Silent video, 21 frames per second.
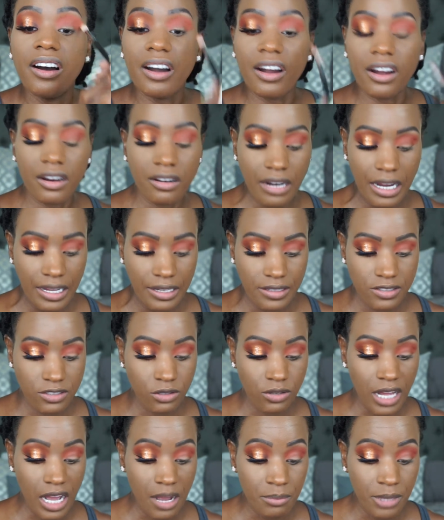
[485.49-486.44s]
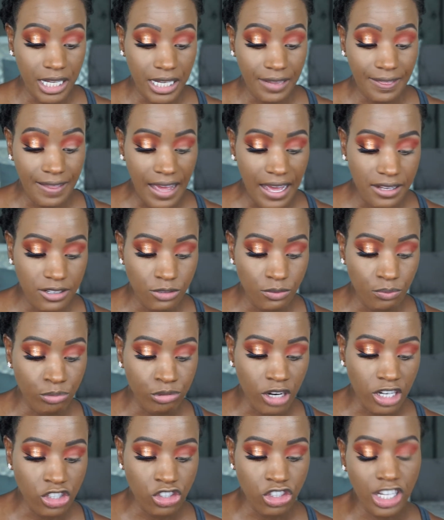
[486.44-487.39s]
All right, so now I'm getting that
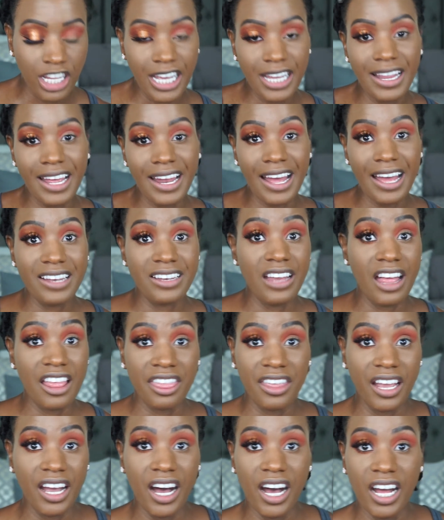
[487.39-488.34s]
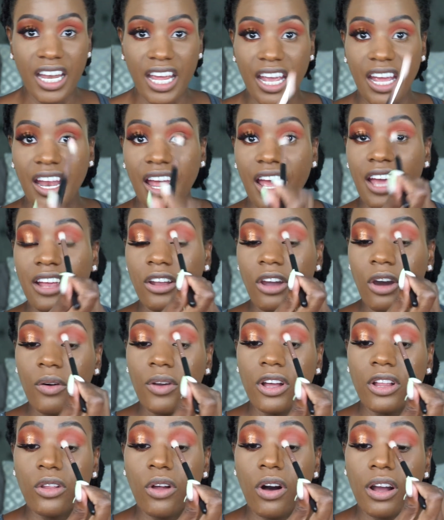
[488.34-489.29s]
brush again that had nothing on it and
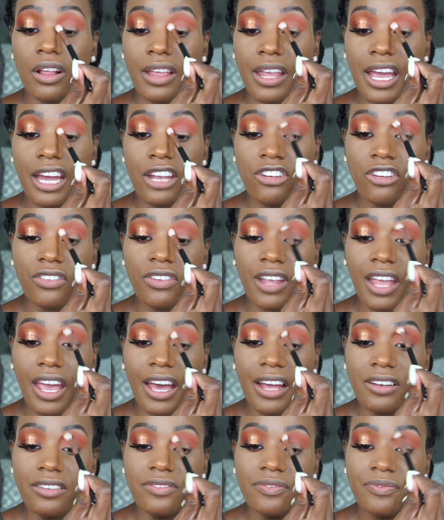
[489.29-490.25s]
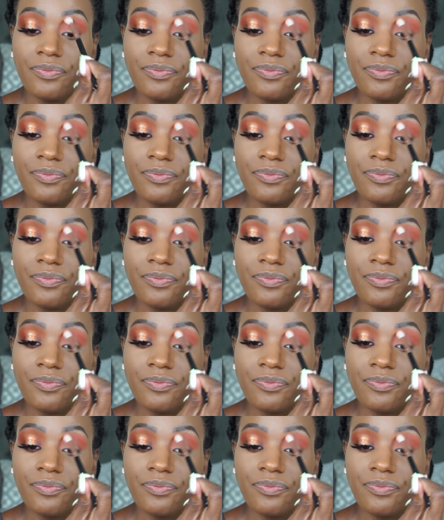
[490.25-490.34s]
going along the edges again.